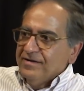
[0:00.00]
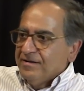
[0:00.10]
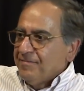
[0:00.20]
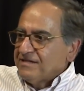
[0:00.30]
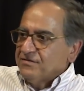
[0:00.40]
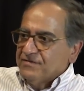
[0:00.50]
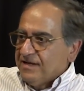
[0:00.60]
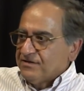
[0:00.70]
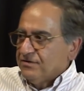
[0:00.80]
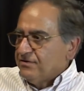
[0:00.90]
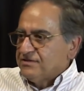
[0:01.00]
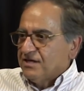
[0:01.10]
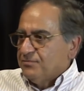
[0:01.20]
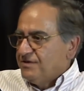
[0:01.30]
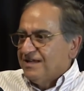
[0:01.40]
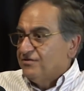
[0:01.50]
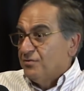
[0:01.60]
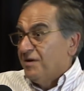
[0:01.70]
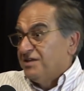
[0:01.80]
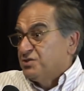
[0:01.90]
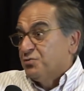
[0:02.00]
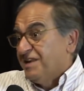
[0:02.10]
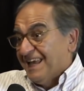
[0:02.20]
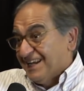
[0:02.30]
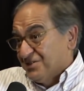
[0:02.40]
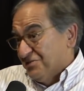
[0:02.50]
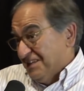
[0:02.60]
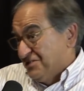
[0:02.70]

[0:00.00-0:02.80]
the mass of the electron turns out to be ten to the minus twenty, actually.